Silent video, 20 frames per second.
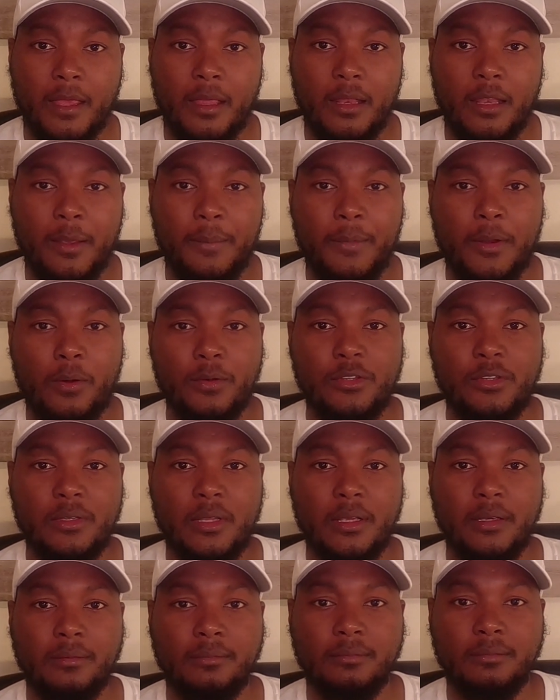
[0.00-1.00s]
Let me know what you
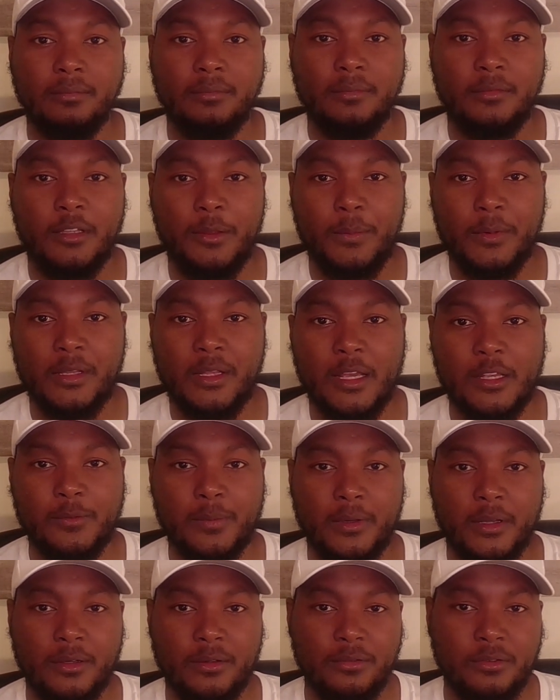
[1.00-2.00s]
think. Leave me a thoughts
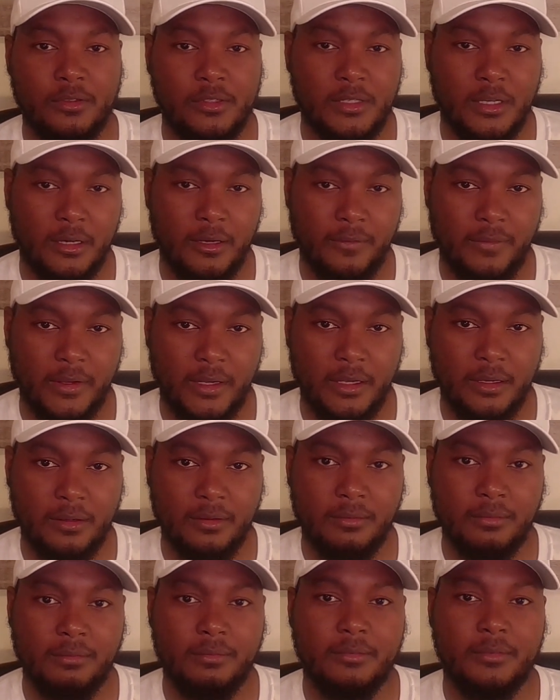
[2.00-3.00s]
below. Share the video.
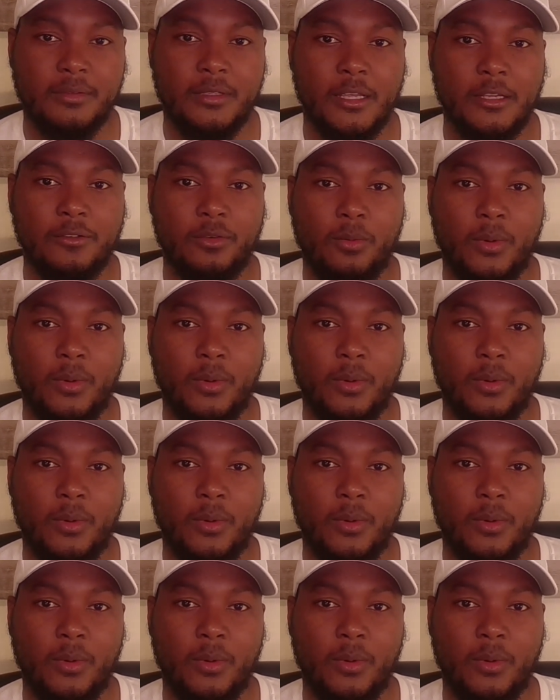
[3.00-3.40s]
Thanks for